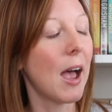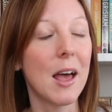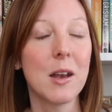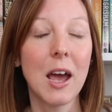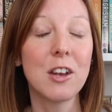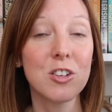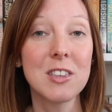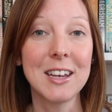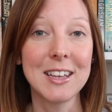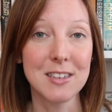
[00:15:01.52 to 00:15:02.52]
and I
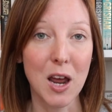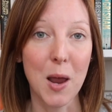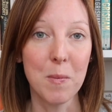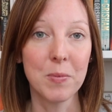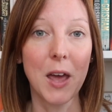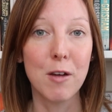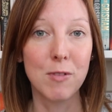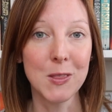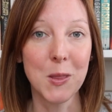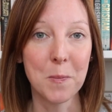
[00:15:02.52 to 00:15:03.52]
just think it's time that I
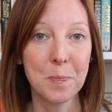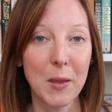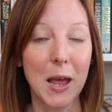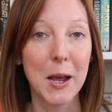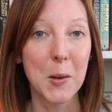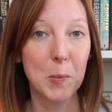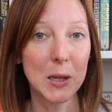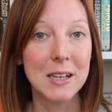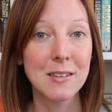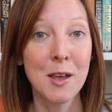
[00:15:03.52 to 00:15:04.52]
read them and I
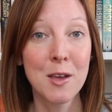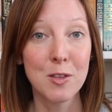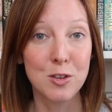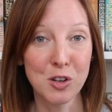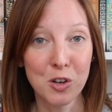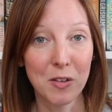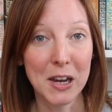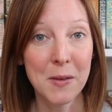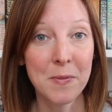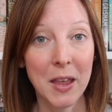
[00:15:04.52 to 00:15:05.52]
complete the
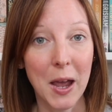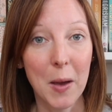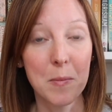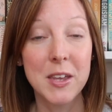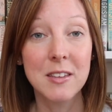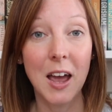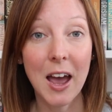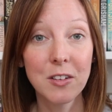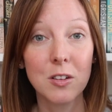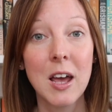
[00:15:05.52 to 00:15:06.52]
story um, these are
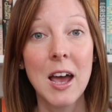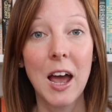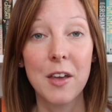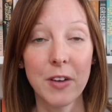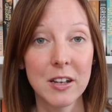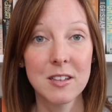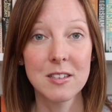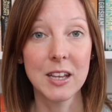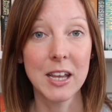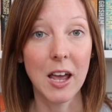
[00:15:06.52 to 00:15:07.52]
adult high
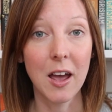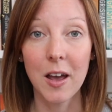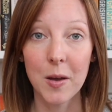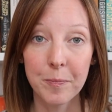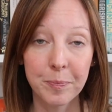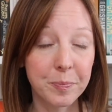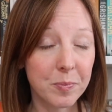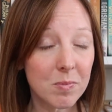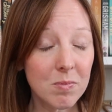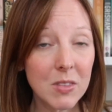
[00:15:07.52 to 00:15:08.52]
fantasy um,
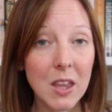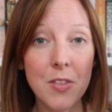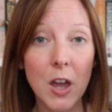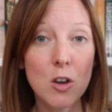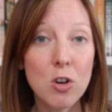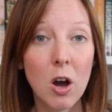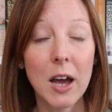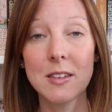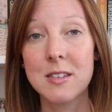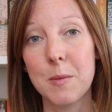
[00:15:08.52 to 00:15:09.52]
they are
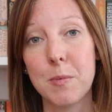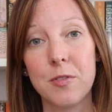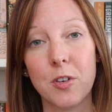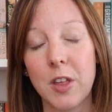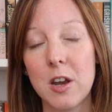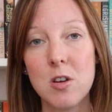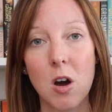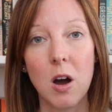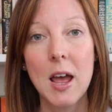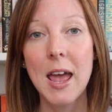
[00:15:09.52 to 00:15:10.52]
not as i said before they're
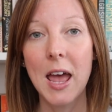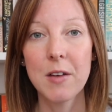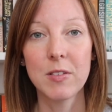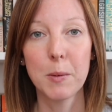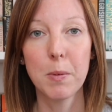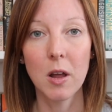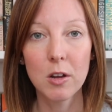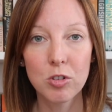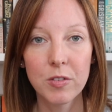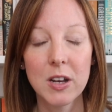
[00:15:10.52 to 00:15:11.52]
not heavily
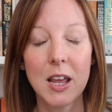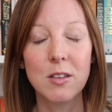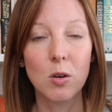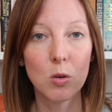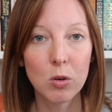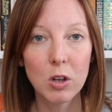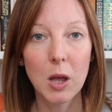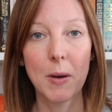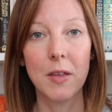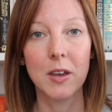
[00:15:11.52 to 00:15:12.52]
plot driven it's
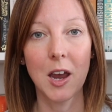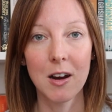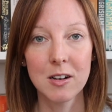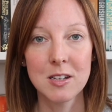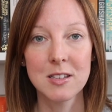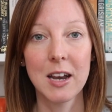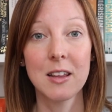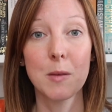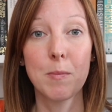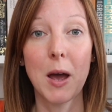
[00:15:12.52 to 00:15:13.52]
all about the characters
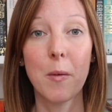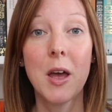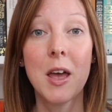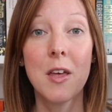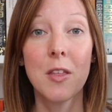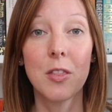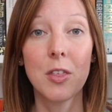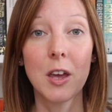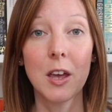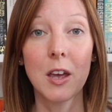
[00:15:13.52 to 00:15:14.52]
and it's about
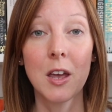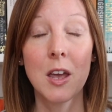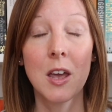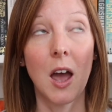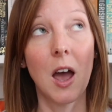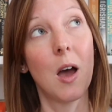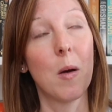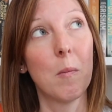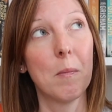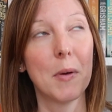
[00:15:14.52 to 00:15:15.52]
the
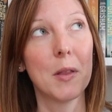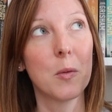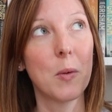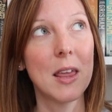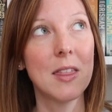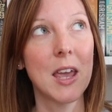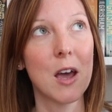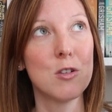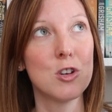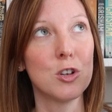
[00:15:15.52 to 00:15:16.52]
um, the way they
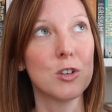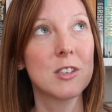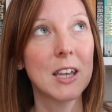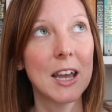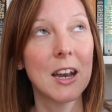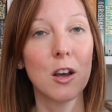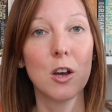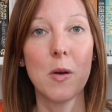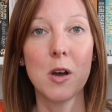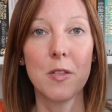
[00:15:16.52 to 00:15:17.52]
get under your skin
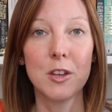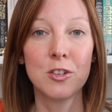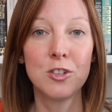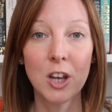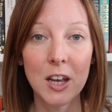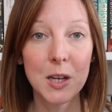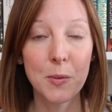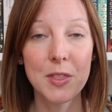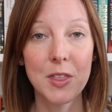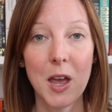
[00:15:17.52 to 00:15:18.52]
and going on this journey
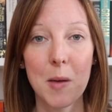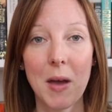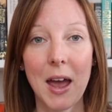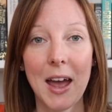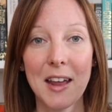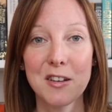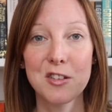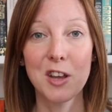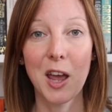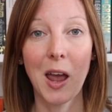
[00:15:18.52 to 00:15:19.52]
with them
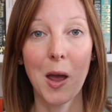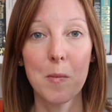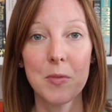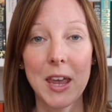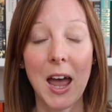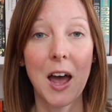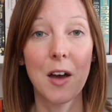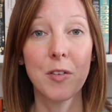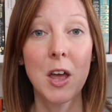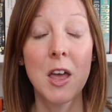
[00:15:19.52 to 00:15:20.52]
and um, they
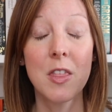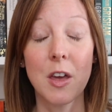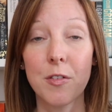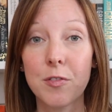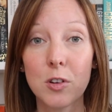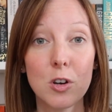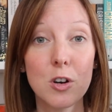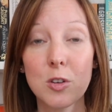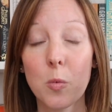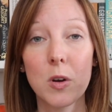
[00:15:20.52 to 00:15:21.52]
have their
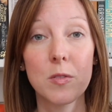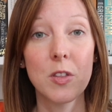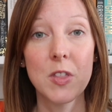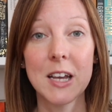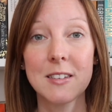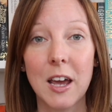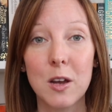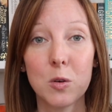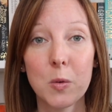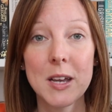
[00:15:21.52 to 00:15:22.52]
flaws. One of the things
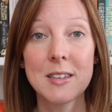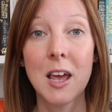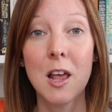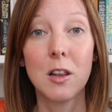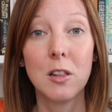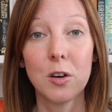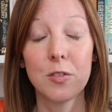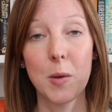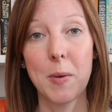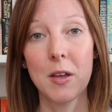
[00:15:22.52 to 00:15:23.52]
I always
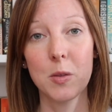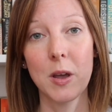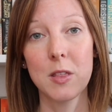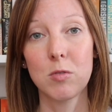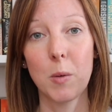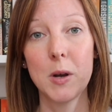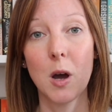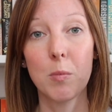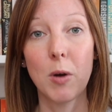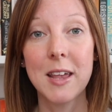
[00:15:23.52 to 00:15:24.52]
love about the way that Robin
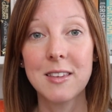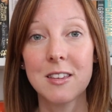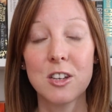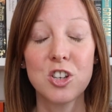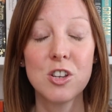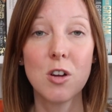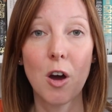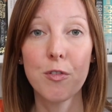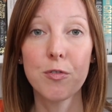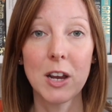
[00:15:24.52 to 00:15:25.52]
Hobb writes is that she's
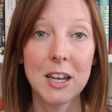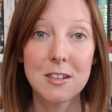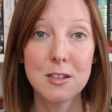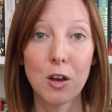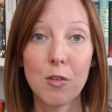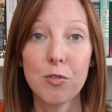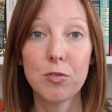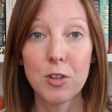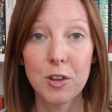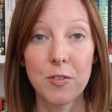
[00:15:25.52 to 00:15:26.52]
not afraid to
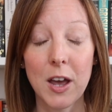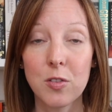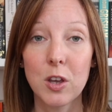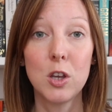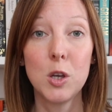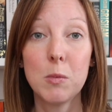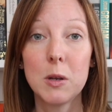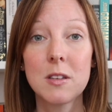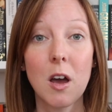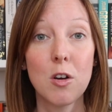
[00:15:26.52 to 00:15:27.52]
confront the fact that
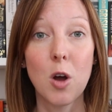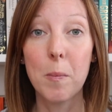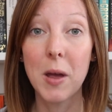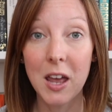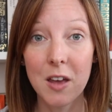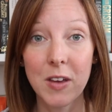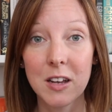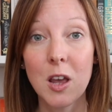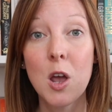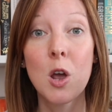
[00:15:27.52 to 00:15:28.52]
humans are not
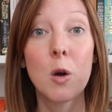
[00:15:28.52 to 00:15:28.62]
perfect.